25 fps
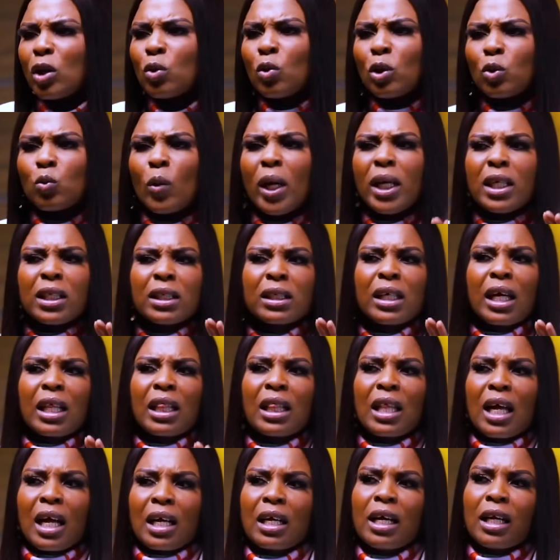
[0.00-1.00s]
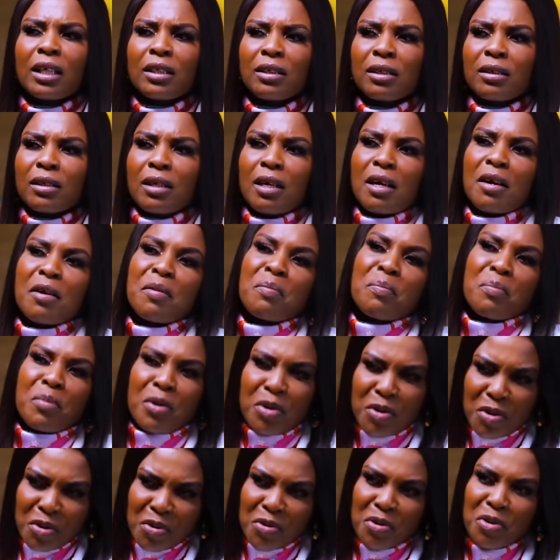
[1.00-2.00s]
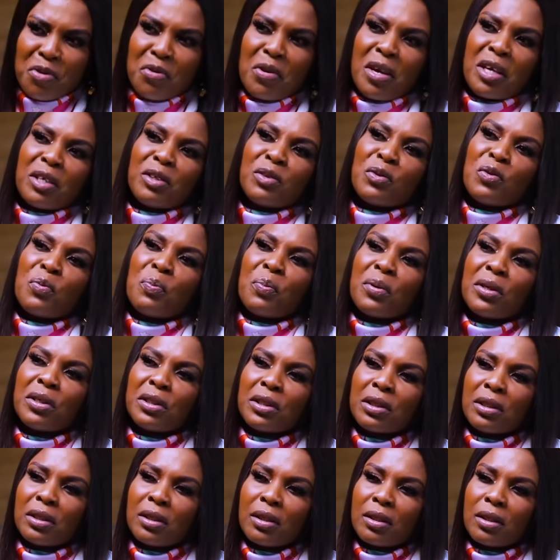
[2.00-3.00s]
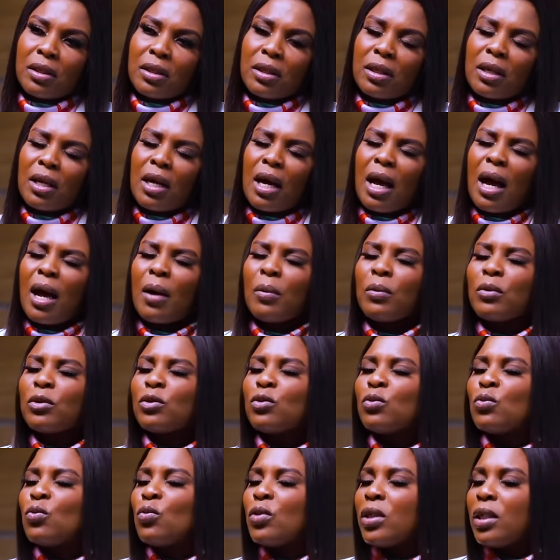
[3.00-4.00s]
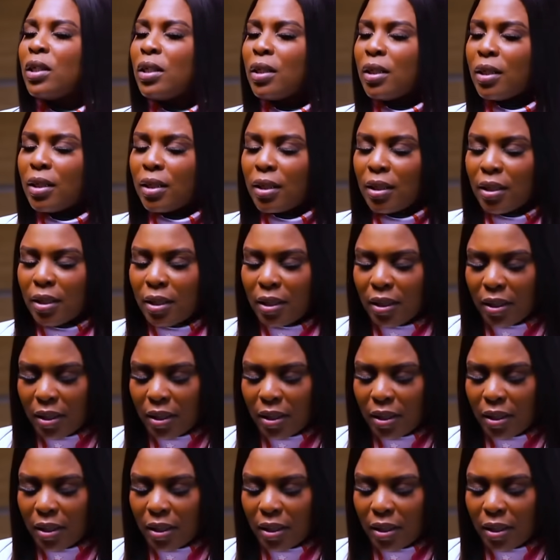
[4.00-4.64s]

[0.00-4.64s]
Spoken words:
So it was when he said that, but you know you are a two person. I was weak.